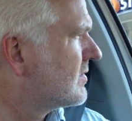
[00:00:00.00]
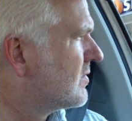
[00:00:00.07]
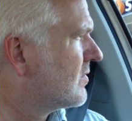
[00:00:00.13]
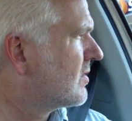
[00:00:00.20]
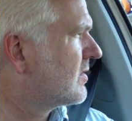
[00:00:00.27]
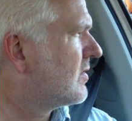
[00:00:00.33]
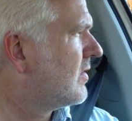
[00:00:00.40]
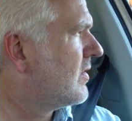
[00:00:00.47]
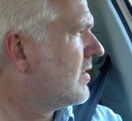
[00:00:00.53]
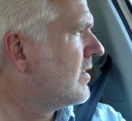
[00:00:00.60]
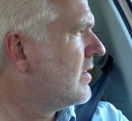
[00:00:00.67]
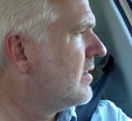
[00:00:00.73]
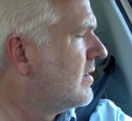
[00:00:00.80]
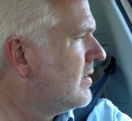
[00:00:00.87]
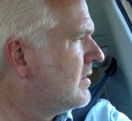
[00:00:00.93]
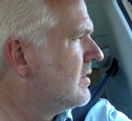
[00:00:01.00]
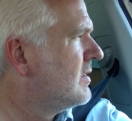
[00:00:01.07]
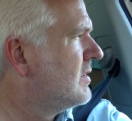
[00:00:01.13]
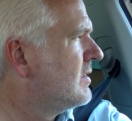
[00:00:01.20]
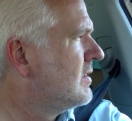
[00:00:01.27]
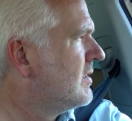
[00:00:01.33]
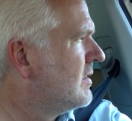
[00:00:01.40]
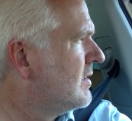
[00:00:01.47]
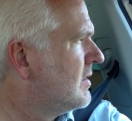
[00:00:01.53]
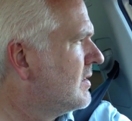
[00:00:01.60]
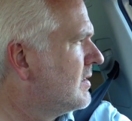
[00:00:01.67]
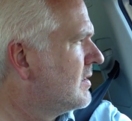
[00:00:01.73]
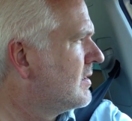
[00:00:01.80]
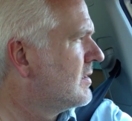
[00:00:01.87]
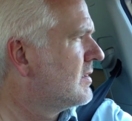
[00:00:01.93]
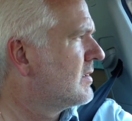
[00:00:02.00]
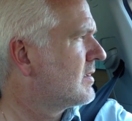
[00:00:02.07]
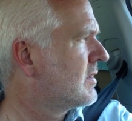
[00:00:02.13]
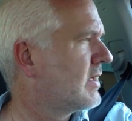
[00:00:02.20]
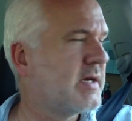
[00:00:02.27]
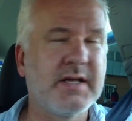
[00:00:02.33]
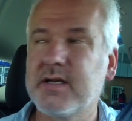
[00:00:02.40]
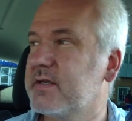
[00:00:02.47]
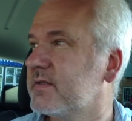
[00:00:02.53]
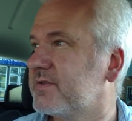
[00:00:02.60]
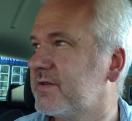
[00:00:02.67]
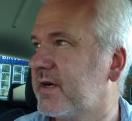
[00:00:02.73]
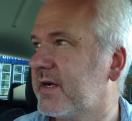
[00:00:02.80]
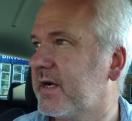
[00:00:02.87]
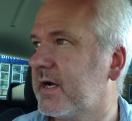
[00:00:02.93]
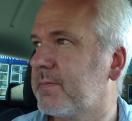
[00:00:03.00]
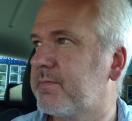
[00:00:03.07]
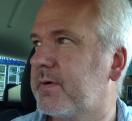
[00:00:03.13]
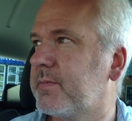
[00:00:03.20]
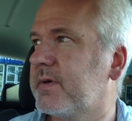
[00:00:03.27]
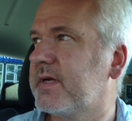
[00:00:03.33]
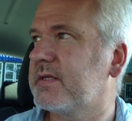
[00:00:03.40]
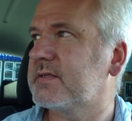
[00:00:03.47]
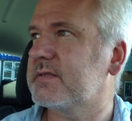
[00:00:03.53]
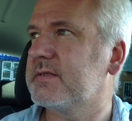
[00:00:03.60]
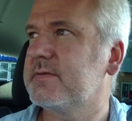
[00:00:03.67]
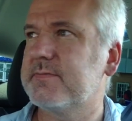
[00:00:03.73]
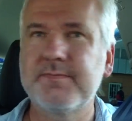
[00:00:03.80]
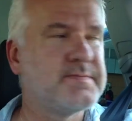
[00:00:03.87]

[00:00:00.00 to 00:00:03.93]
so the car can dry up a bit.